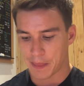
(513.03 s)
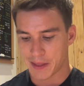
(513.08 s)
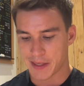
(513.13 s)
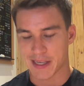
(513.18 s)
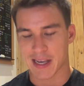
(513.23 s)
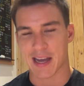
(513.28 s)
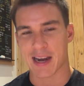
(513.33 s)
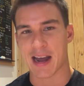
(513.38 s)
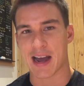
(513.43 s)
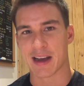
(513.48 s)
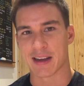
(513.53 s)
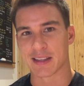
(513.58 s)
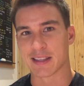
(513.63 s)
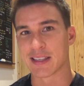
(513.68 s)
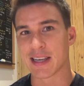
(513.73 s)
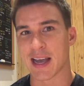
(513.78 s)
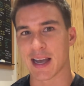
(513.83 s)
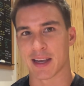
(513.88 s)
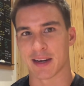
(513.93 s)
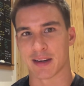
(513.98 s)
10 out of
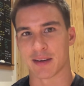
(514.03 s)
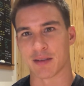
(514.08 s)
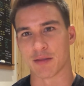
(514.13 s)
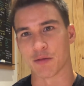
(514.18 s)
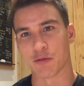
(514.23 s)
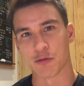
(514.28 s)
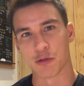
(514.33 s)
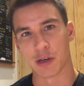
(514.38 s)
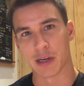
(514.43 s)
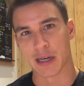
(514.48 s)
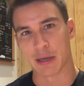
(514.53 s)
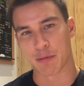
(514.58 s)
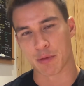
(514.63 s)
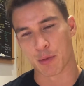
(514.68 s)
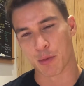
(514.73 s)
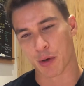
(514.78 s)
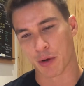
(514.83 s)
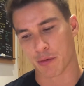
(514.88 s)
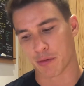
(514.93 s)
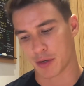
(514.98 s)
10, really we
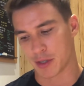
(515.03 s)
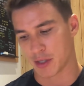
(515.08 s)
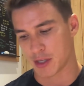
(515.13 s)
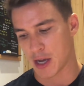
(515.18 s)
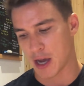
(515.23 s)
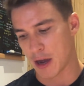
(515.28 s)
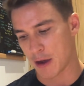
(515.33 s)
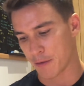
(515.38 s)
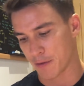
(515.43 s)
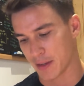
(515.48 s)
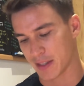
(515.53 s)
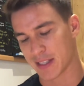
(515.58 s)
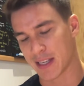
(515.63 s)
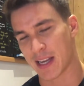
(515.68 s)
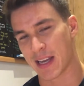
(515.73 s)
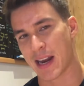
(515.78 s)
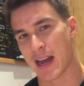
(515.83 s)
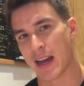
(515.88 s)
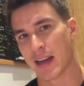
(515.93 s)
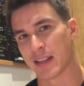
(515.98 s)
want to reserve a
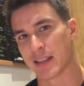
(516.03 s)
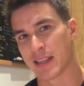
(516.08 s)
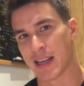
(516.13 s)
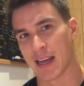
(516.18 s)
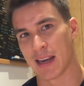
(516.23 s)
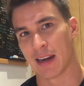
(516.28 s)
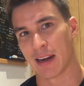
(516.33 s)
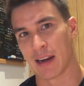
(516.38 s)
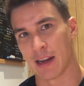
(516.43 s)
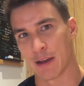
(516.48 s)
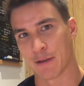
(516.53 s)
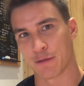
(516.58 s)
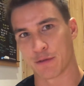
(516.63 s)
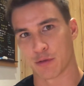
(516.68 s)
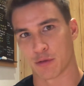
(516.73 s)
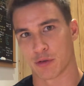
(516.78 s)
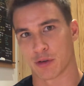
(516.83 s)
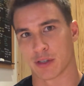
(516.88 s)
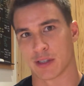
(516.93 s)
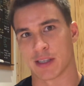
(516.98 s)
10 out of 10 lift
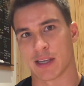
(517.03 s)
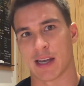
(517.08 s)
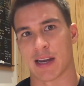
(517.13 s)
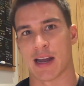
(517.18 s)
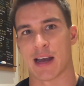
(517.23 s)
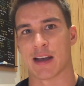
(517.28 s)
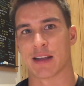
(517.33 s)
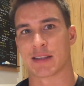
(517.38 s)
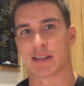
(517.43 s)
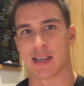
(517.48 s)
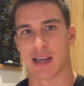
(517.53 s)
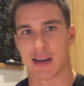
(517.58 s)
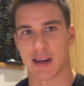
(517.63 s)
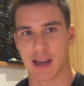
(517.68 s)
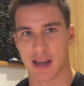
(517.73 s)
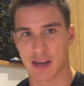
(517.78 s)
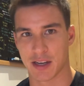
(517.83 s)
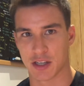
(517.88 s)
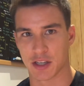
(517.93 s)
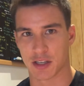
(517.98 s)
or a 10 out of 10
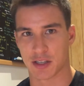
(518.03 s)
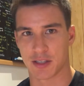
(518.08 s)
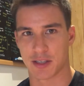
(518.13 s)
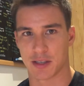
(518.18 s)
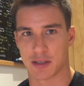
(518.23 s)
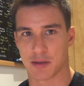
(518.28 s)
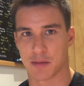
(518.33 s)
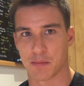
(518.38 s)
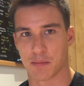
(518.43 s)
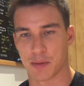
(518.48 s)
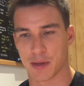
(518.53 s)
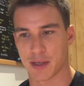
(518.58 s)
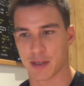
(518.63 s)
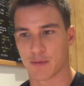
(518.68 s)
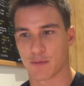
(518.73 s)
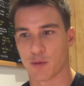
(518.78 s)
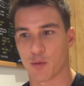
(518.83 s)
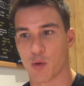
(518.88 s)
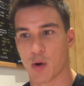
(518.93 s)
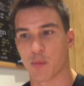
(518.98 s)
energy system piece
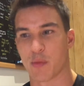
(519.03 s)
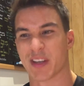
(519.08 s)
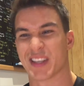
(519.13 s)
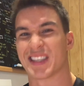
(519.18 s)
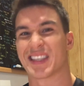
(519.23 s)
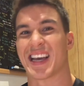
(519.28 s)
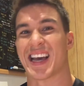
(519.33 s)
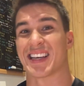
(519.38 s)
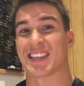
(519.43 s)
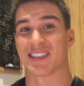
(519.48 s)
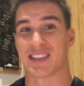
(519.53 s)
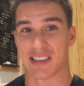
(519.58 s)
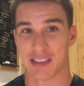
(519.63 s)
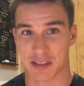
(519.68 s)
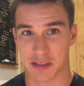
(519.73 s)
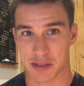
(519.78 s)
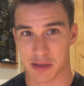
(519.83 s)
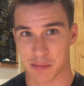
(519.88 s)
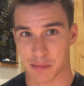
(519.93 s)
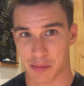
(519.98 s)
for when we're
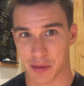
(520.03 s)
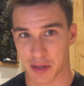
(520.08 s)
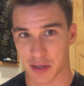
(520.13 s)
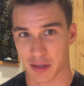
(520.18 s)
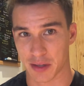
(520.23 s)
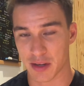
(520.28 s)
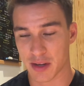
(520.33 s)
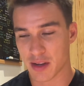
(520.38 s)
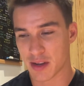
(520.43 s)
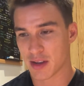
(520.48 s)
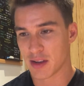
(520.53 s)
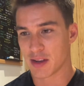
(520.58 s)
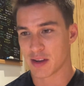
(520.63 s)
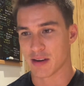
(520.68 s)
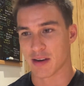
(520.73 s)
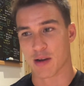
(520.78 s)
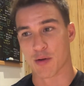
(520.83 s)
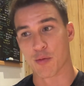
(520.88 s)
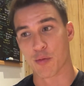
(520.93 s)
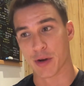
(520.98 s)
testing something.
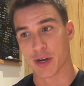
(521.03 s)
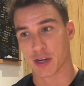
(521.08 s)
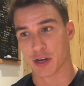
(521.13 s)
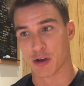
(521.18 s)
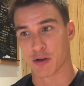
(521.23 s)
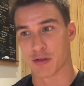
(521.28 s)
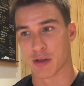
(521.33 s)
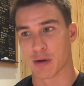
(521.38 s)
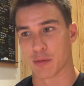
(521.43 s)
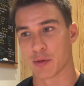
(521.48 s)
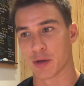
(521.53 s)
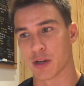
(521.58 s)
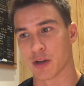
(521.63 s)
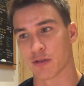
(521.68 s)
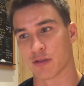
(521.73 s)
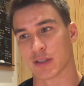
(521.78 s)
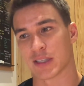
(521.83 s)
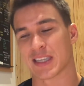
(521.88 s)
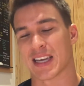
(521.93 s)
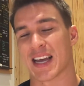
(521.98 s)
Now, we know that we
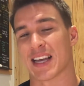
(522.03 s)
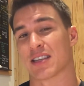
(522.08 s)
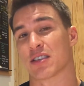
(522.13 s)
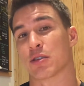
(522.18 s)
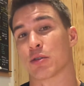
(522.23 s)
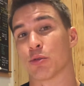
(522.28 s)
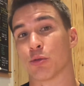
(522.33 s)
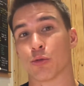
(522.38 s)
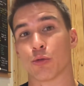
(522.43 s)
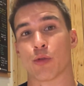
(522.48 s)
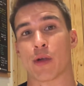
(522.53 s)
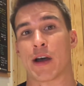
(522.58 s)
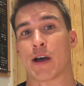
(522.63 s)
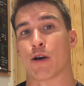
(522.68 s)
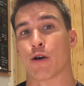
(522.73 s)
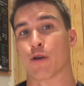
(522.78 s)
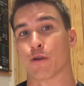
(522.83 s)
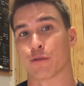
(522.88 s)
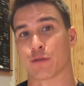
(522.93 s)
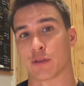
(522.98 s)
don't test all that
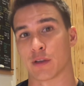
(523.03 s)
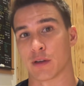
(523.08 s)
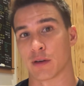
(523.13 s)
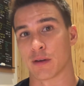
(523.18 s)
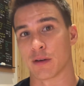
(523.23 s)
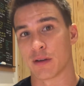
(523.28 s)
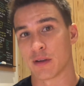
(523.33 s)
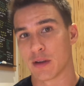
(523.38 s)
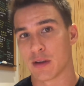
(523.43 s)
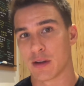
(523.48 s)
often.